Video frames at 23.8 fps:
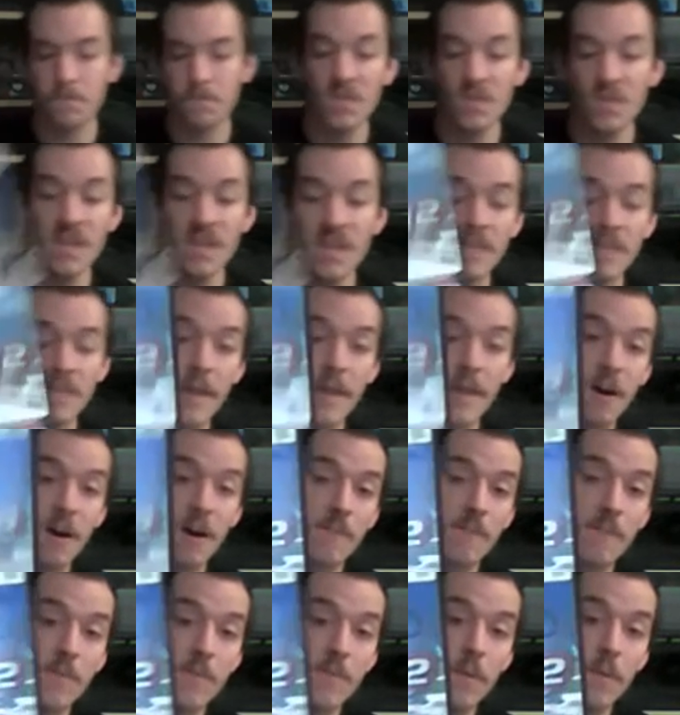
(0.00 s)
it's Matt
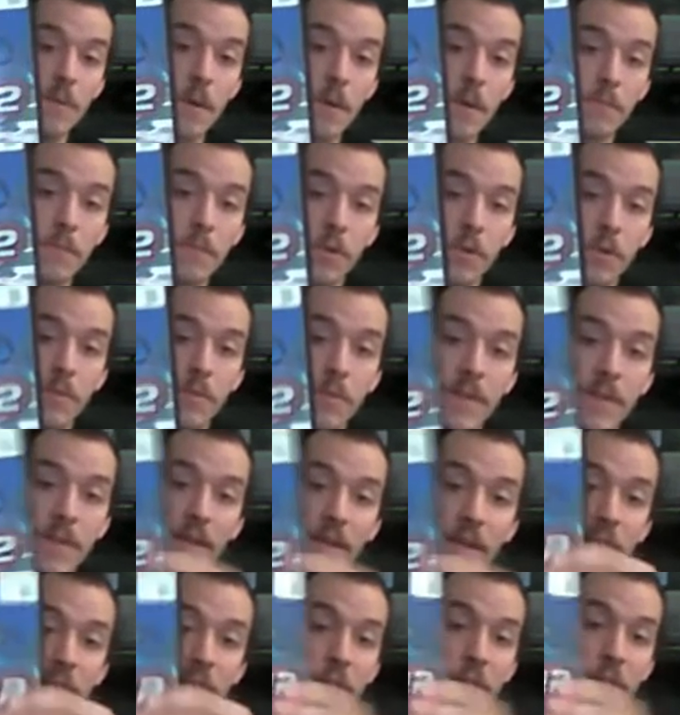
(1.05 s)
Hoffman, Pro
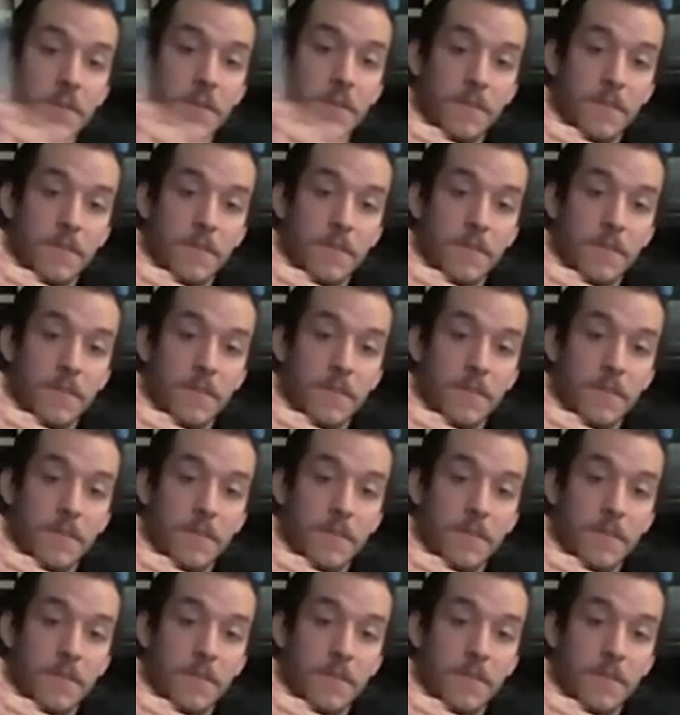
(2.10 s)
BMX 2.